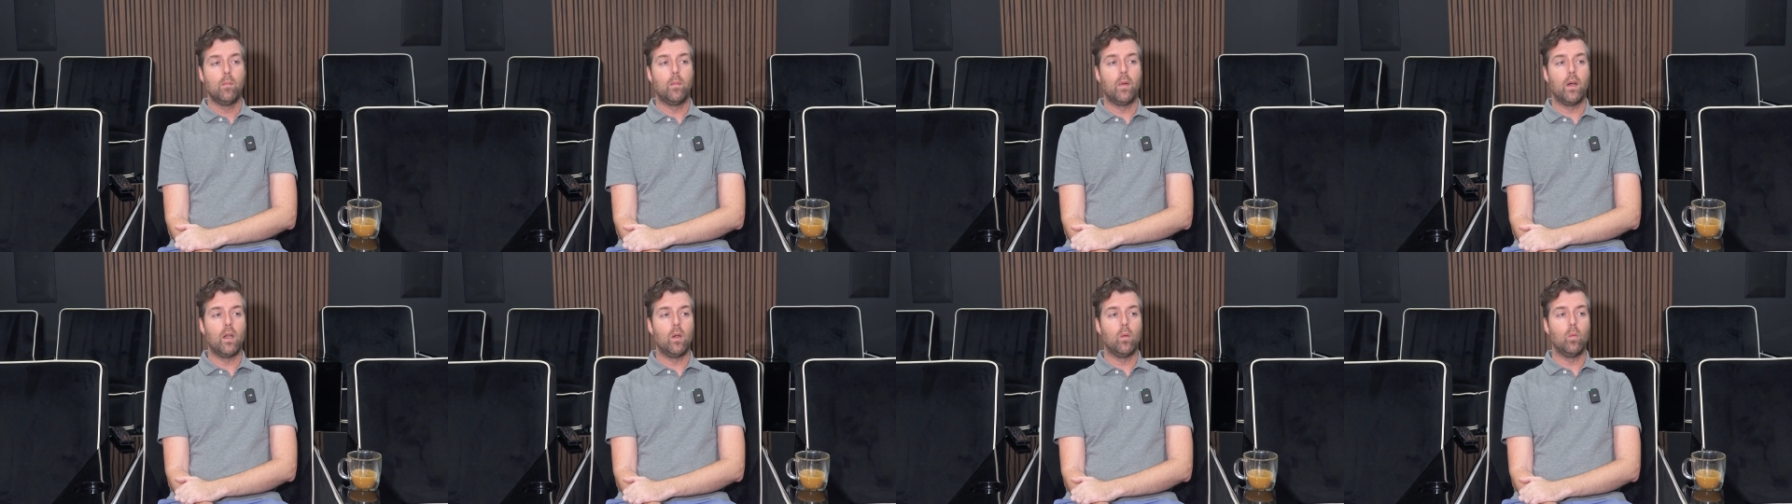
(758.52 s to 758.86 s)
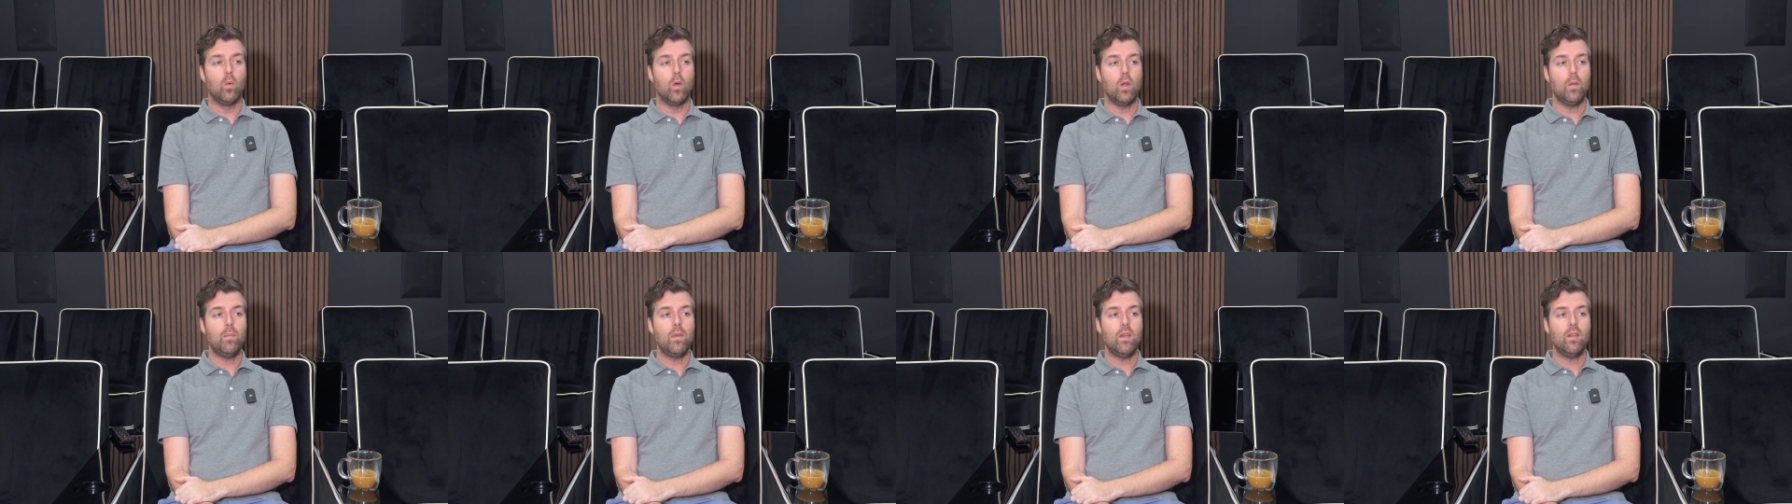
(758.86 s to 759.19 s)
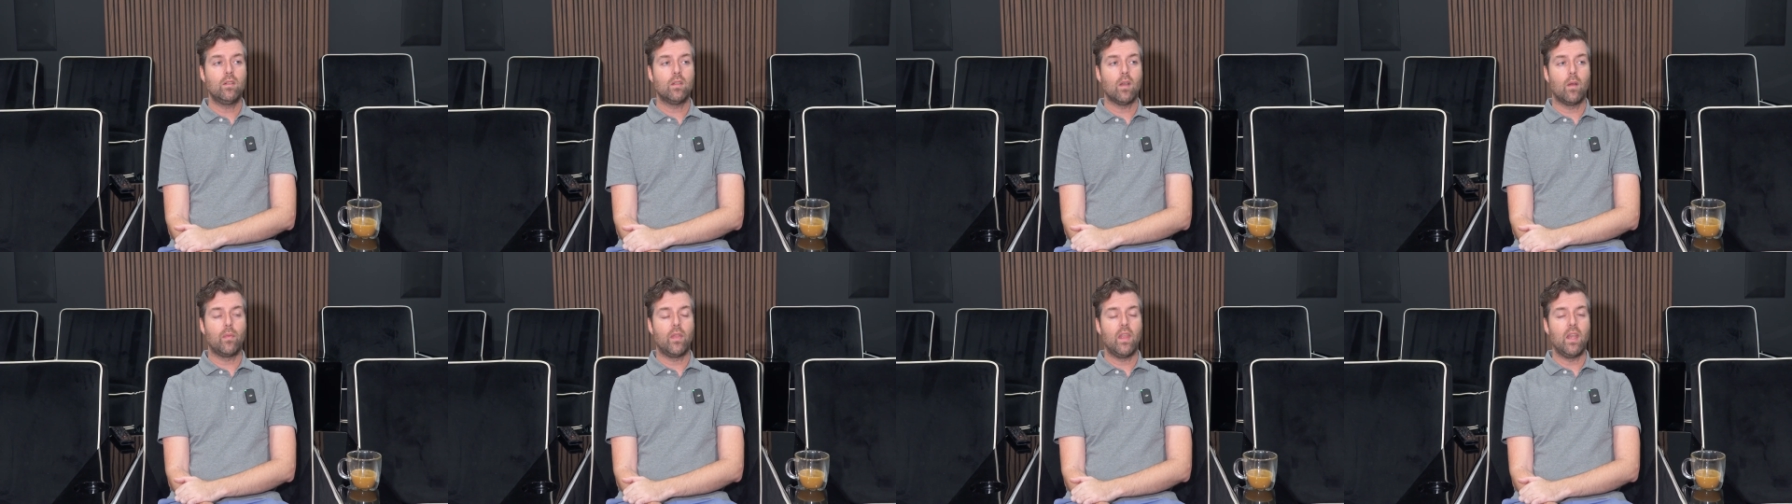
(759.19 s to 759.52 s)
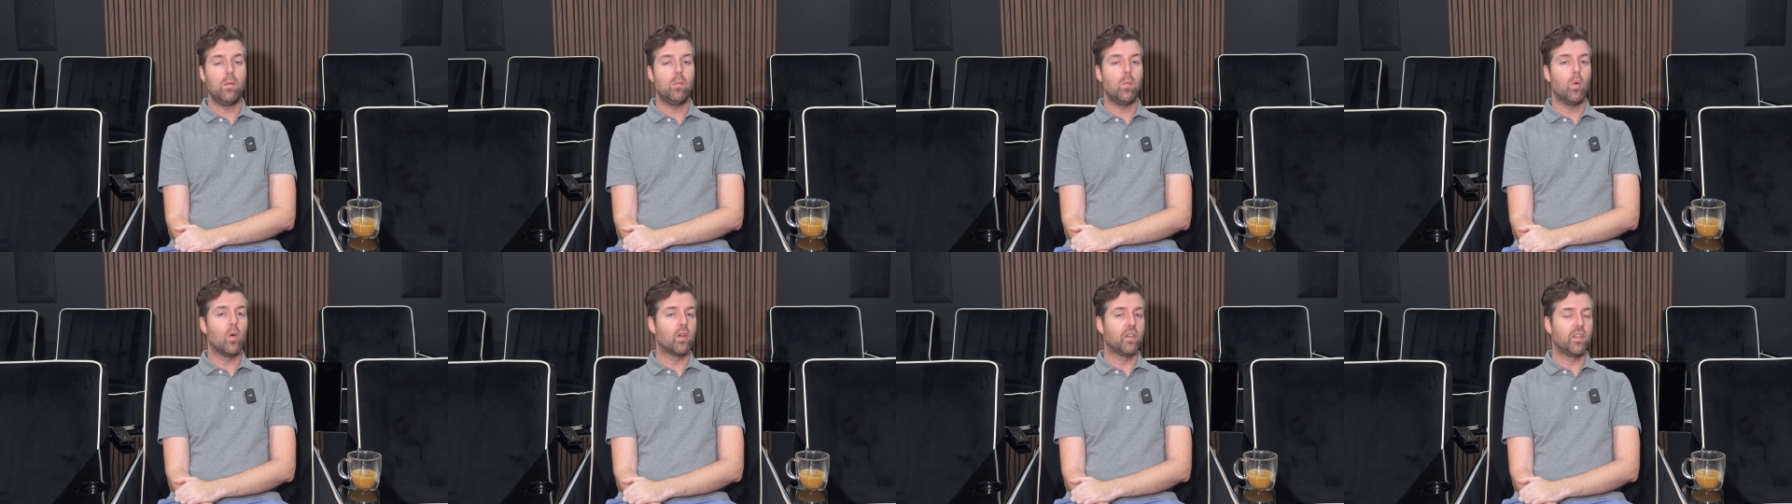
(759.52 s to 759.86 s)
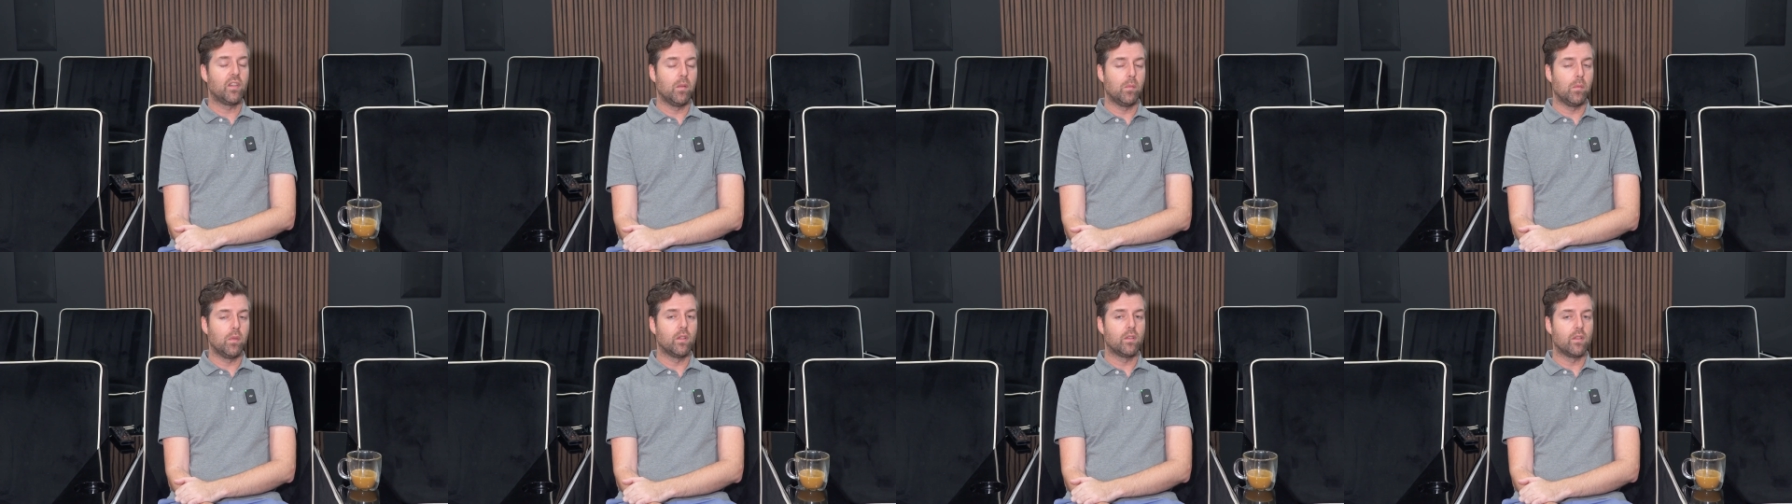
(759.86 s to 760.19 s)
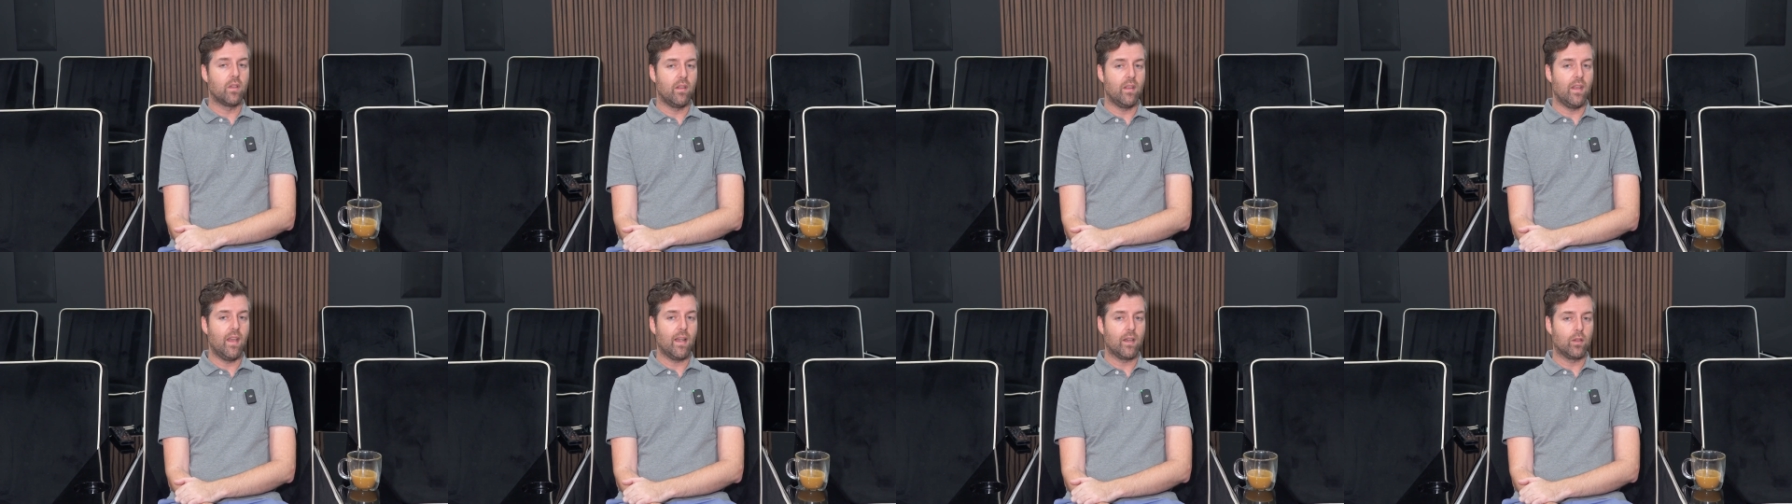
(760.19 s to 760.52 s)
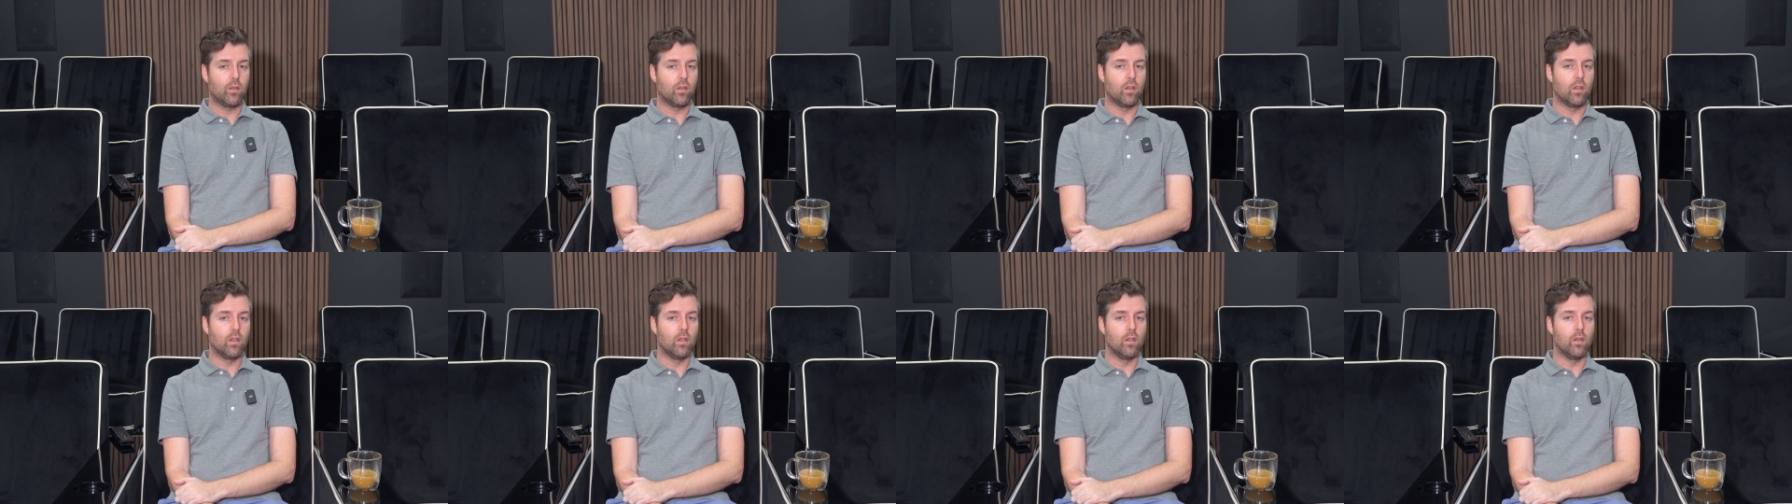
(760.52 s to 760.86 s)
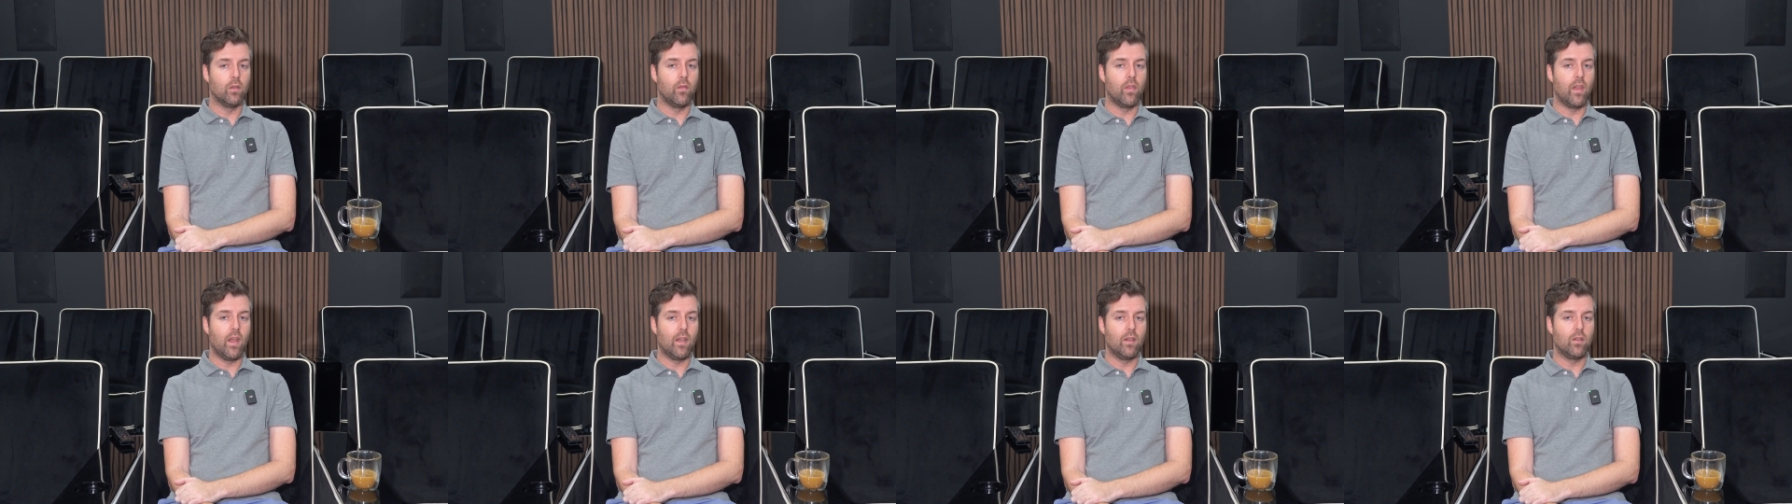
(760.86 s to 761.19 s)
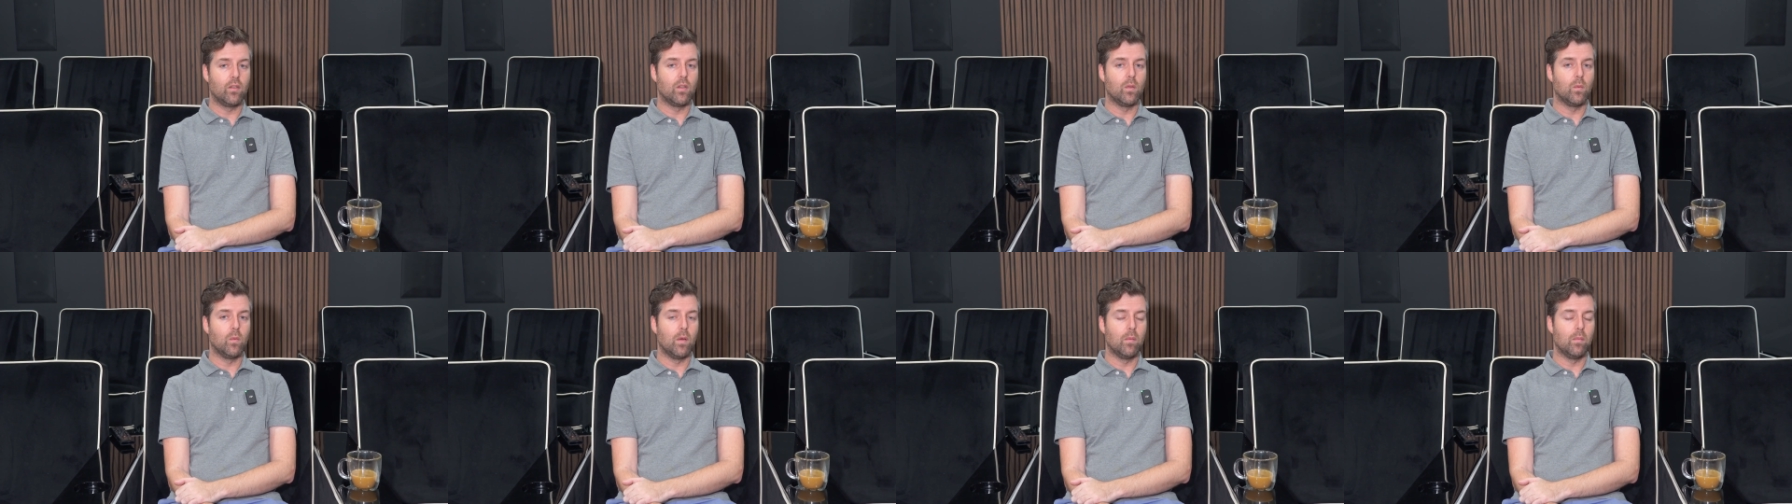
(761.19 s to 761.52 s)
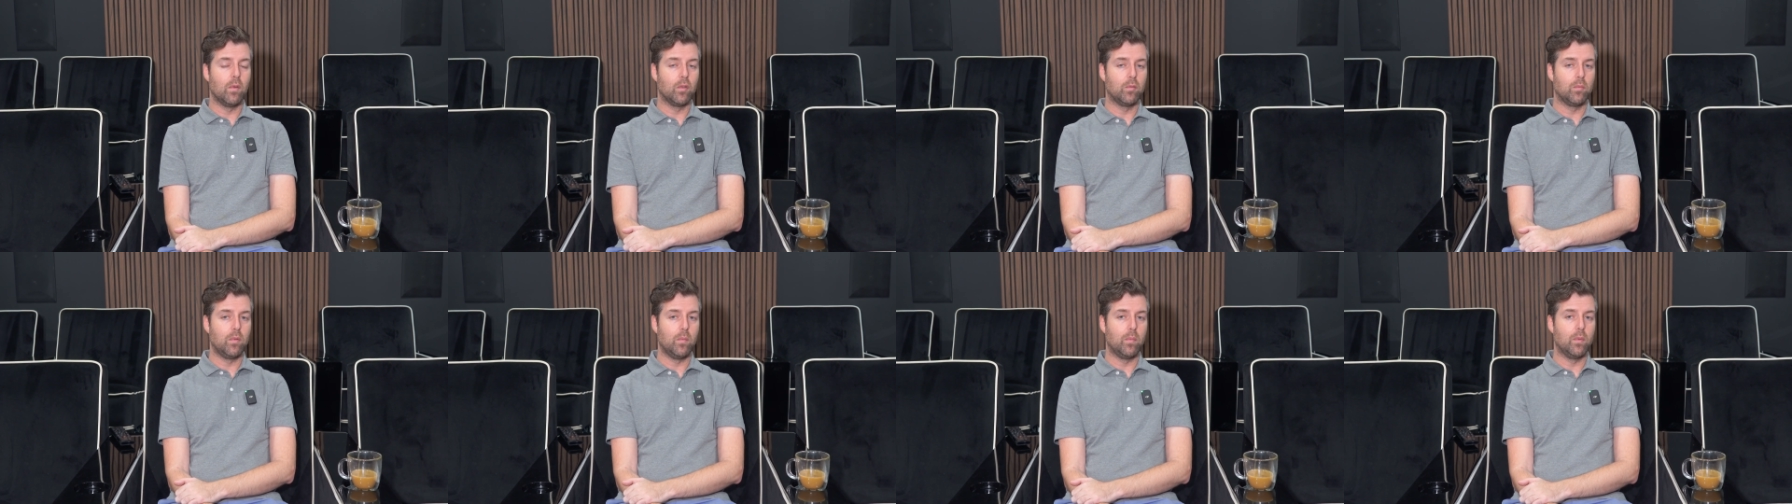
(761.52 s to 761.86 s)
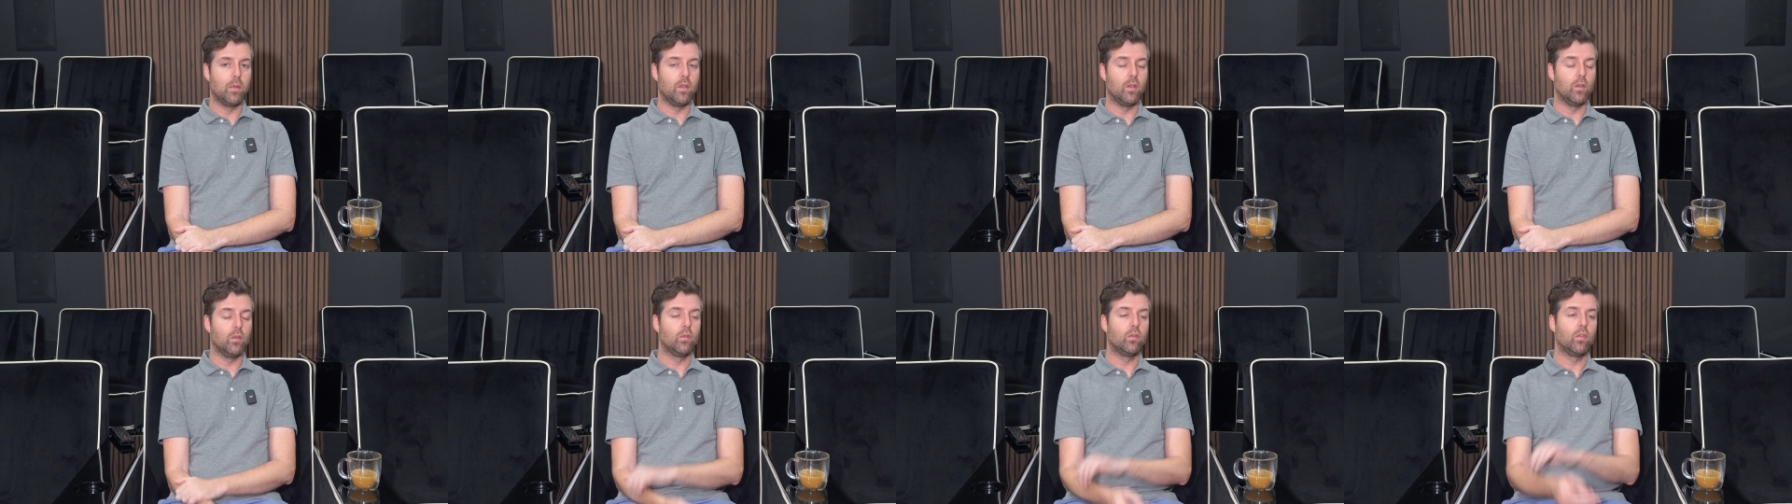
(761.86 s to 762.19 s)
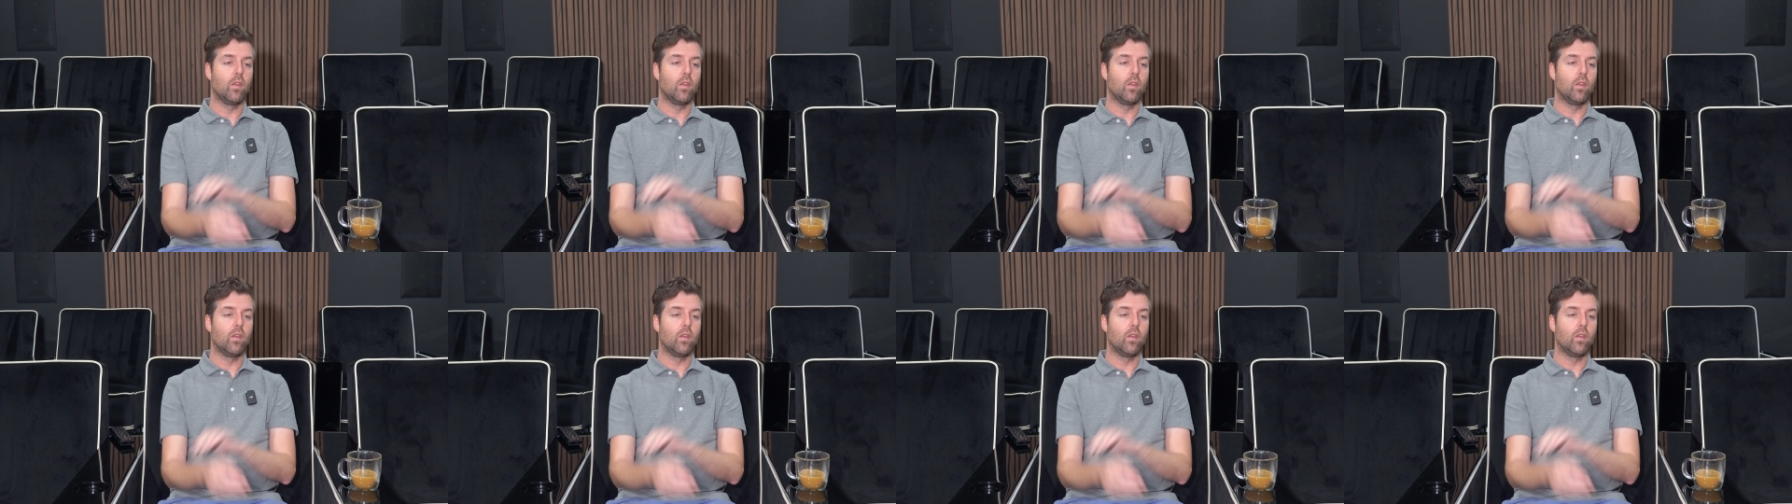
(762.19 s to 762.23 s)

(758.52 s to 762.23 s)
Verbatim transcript: but it would be something more similar to the X curve than to what most people use.